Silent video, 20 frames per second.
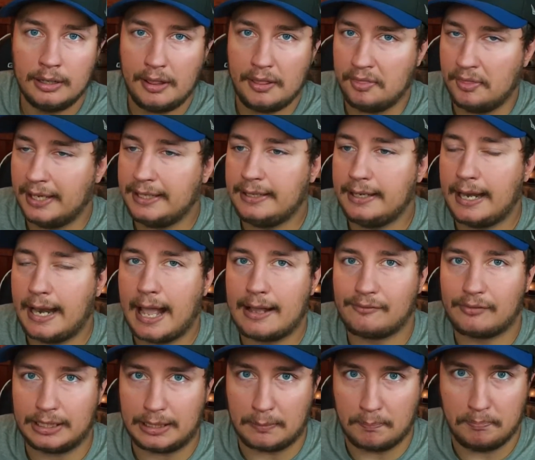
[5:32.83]
They didn't
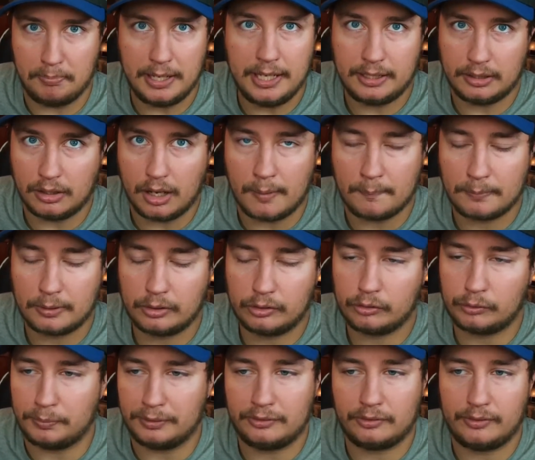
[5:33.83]
have like big
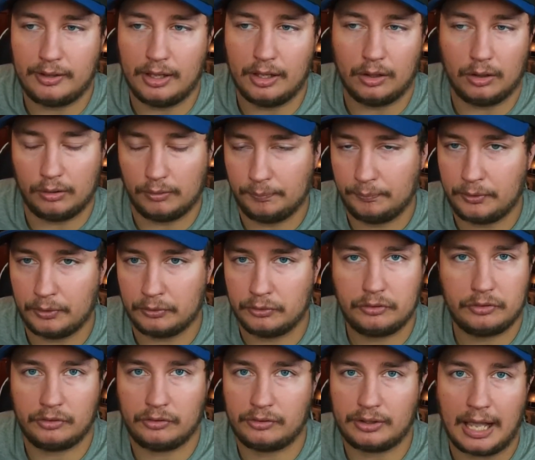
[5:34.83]
numbers, but still,
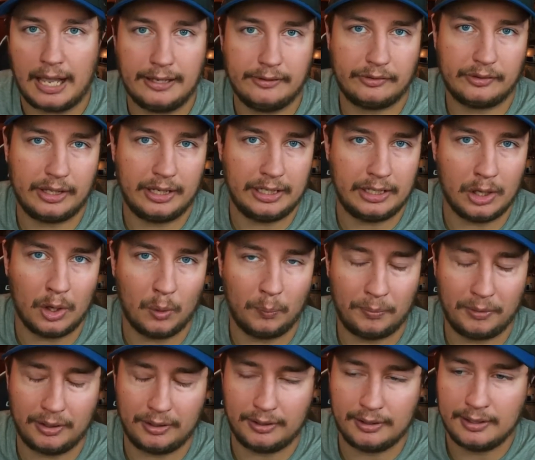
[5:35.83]
there's just guys getting
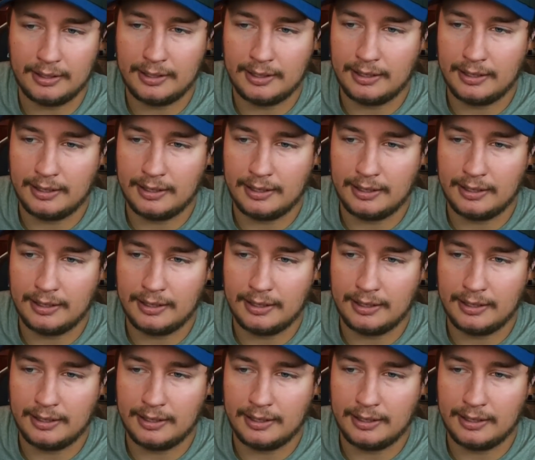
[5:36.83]
open.